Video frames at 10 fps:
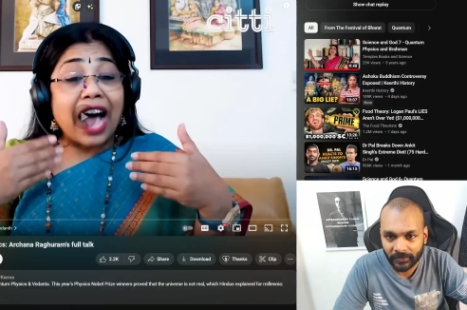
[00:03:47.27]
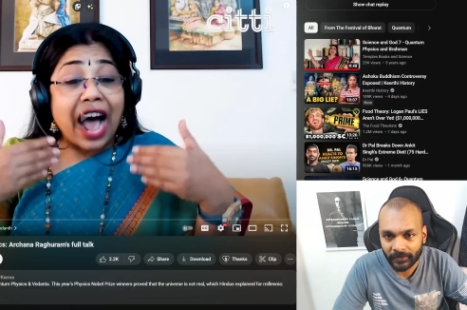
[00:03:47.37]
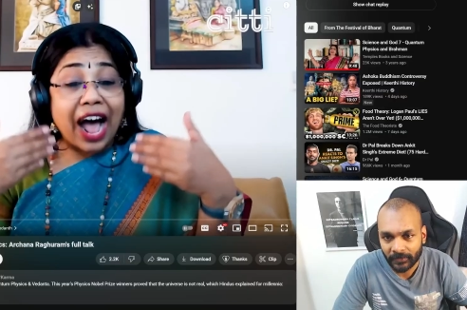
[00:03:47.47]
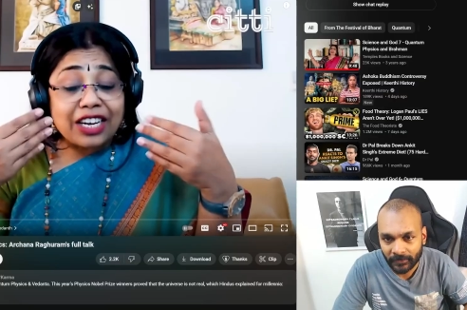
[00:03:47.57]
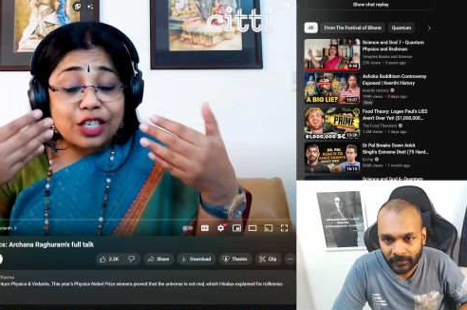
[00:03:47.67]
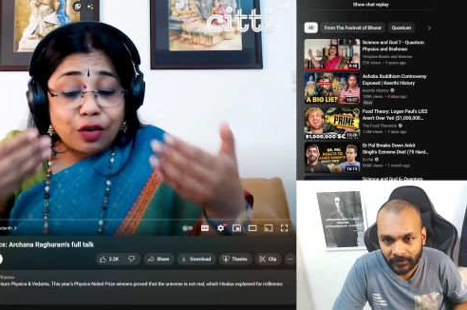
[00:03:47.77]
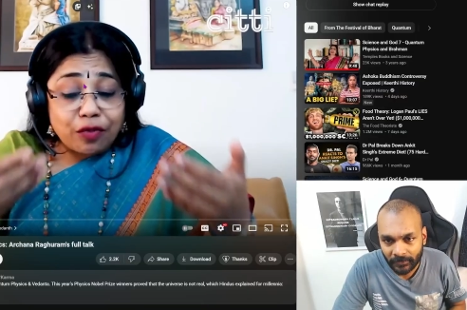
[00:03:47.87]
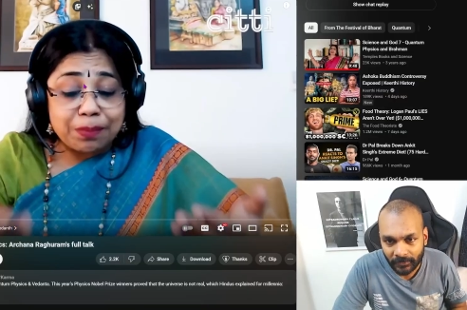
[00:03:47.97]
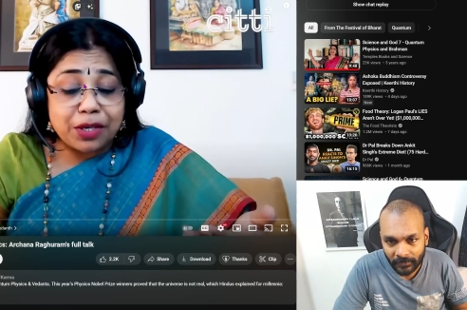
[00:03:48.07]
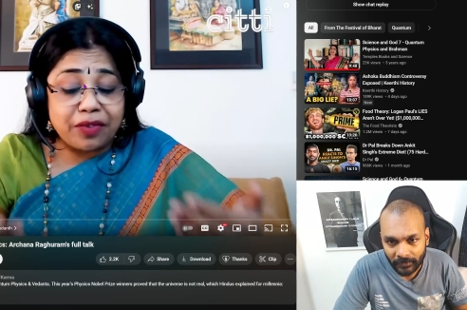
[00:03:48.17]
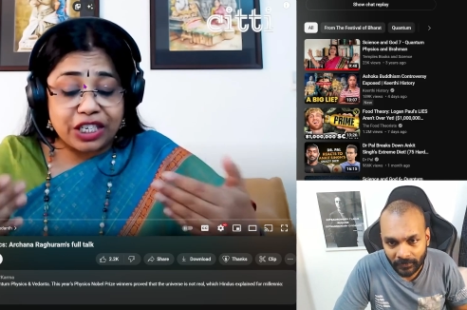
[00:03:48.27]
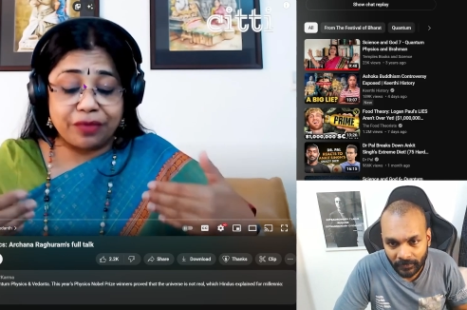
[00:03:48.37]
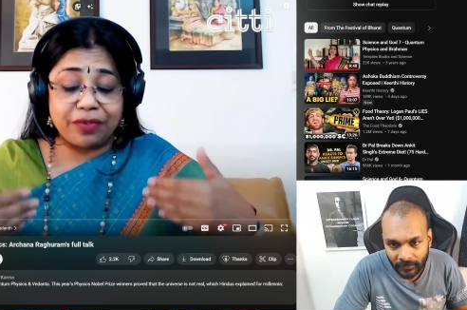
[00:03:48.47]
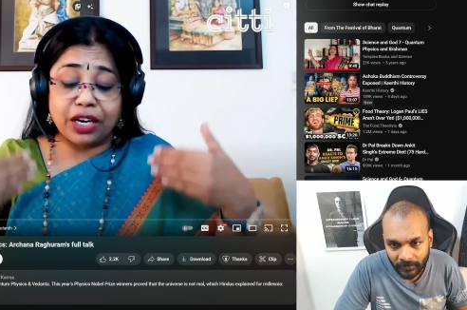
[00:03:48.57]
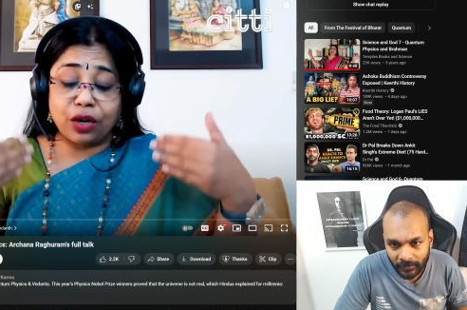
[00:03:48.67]
Speaker 1: The act of
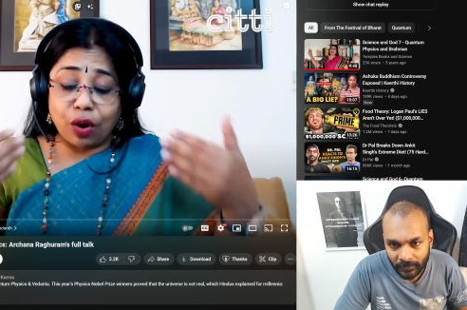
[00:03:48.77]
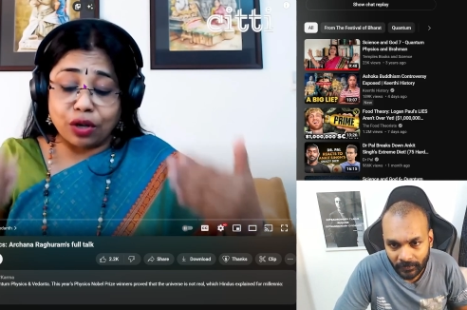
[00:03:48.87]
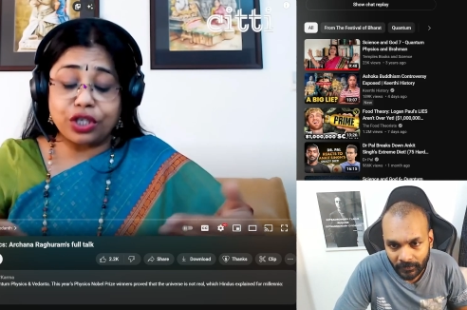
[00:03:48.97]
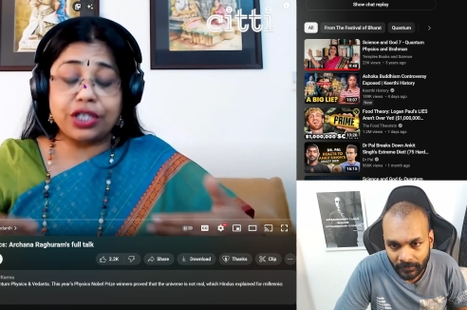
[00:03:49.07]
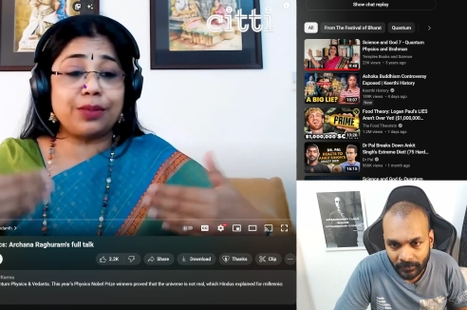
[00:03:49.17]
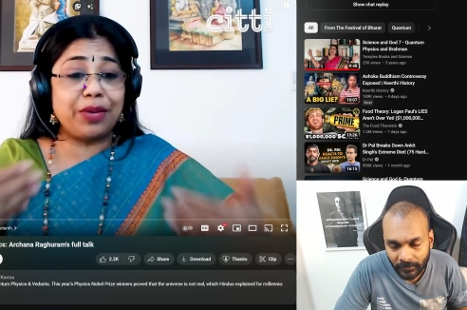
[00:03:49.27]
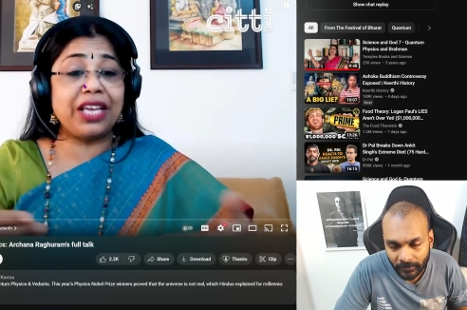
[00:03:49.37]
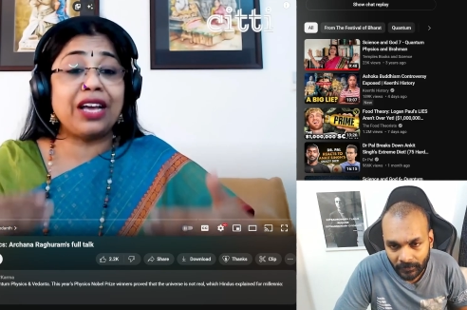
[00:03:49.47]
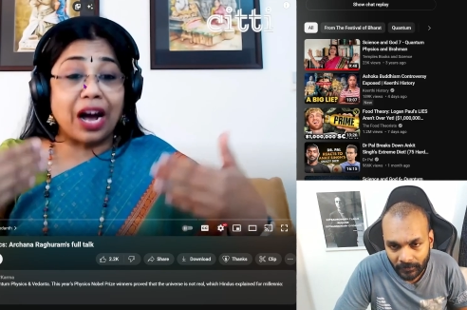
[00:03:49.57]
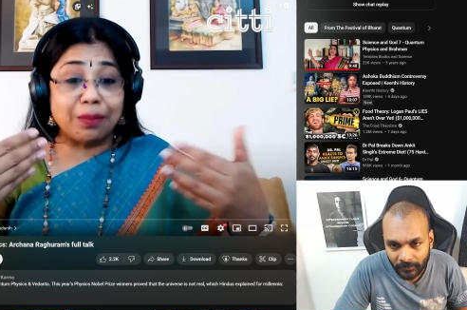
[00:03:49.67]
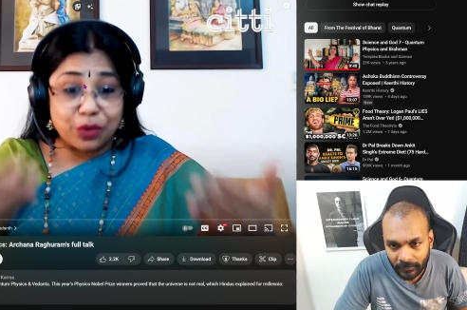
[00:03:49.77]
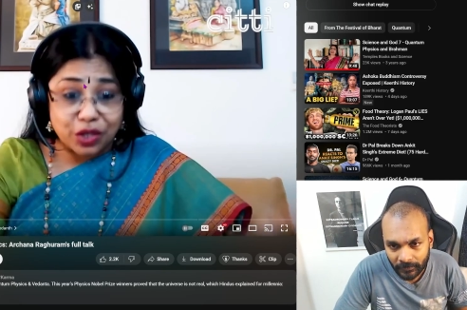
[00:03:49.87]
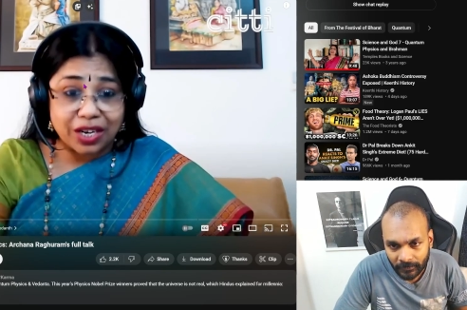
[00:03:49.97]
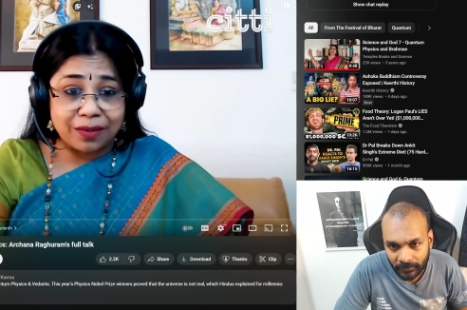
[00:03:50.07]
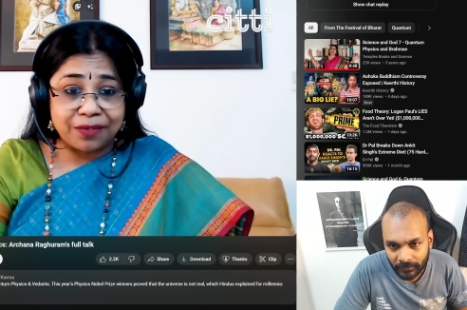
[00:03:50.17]
observation, when a conscious being
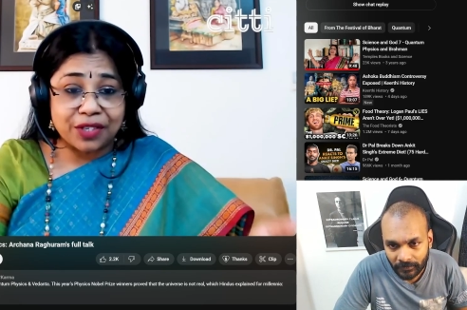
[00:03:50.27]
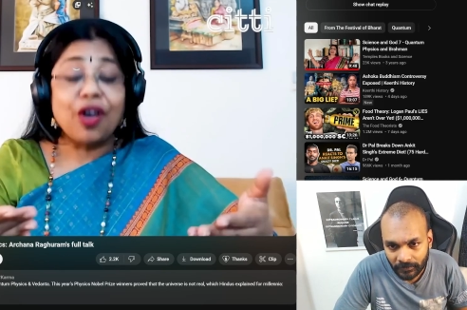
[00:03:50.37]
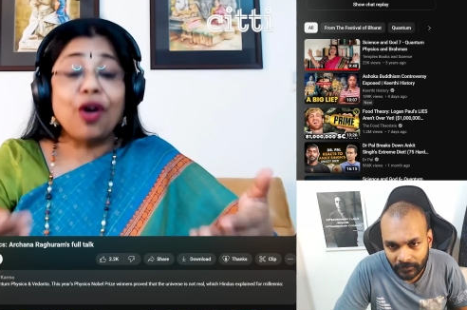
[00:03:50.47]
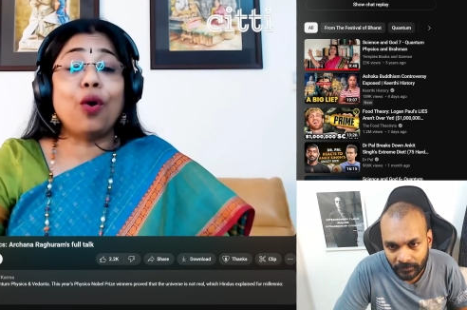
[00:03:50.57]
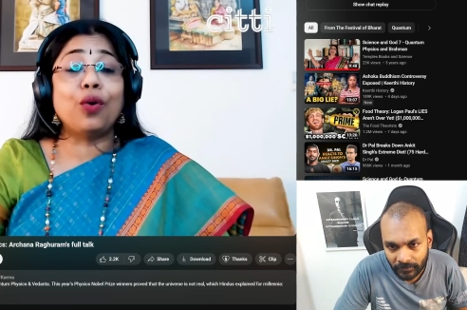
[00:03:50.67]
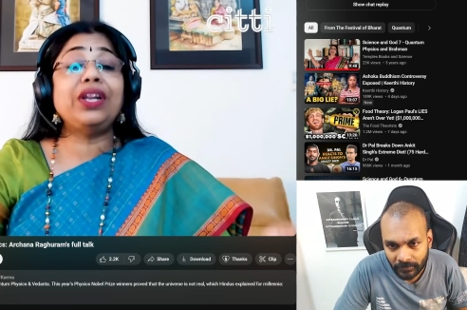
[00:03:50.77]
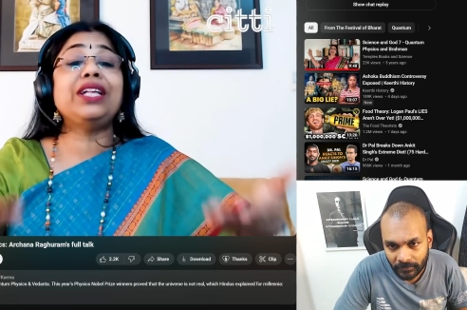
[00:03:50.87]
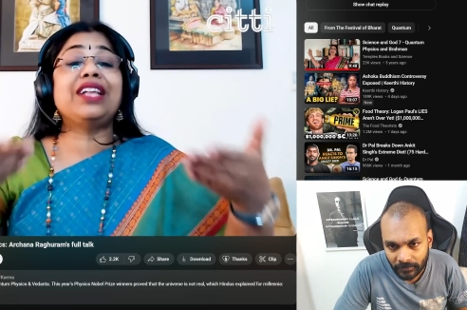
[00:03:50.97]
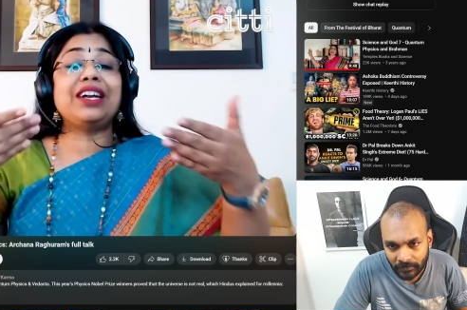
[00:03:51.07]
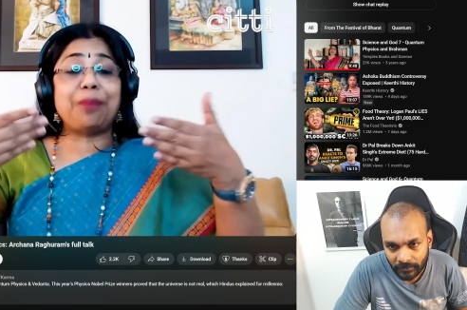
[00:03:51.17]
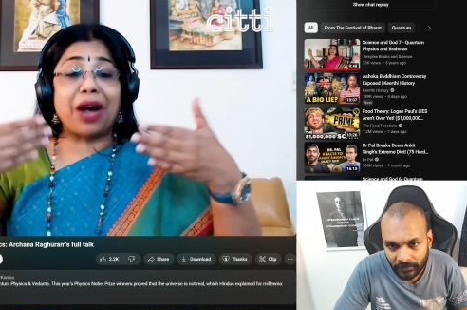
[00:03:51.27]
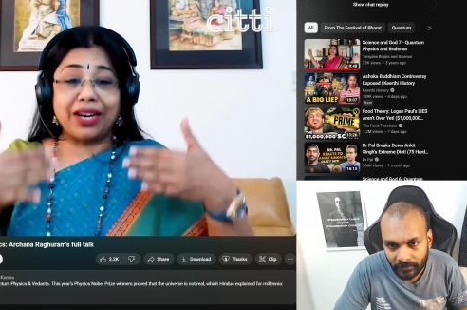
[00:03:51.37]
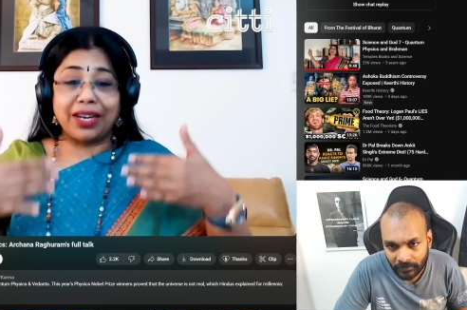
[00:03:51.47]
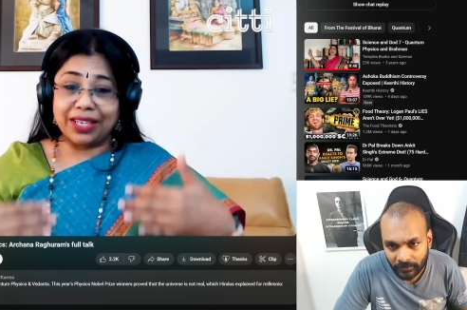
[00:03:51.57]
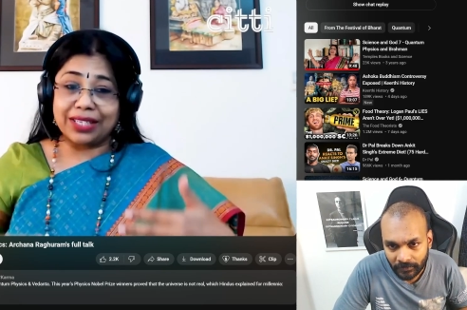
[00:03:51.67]
observes only
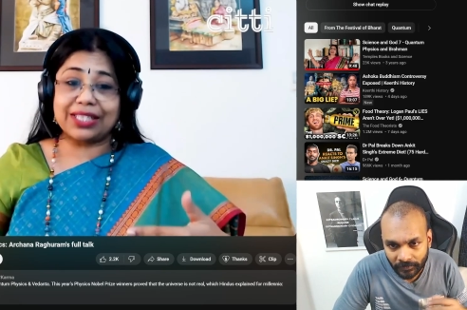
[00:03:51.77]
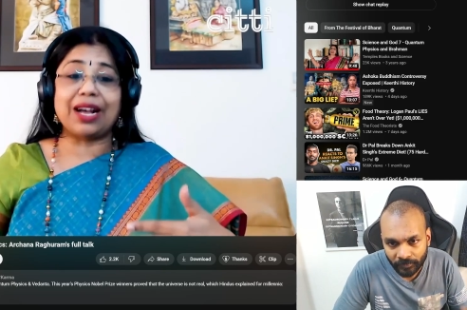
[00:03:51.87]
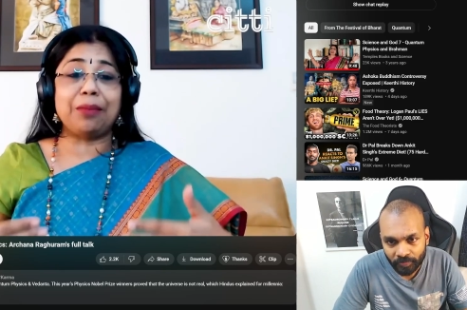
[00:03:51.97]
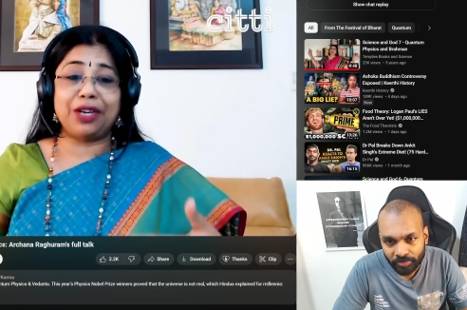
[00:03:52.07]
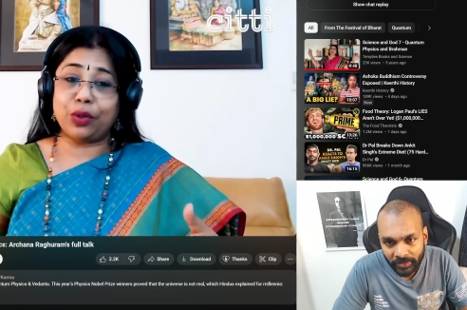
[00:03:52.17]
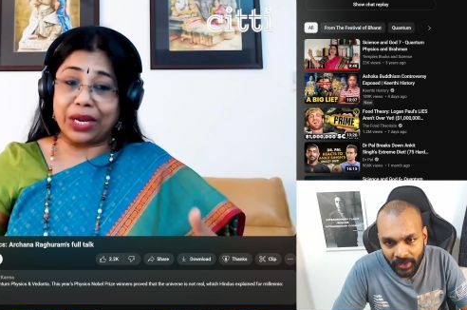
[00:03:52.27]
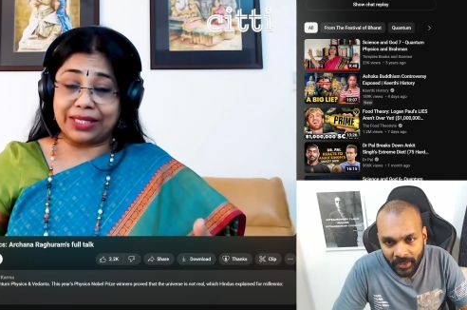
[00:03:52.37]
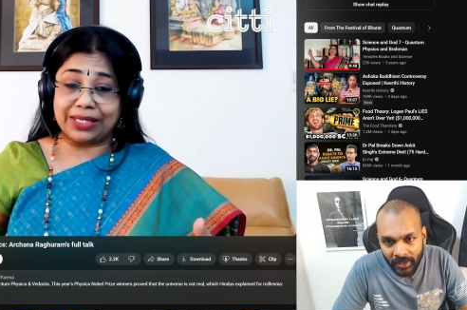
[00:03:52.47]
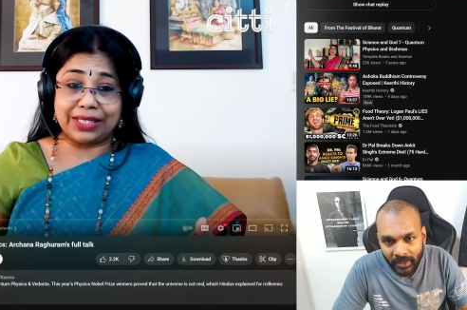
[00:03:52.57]
then particles come into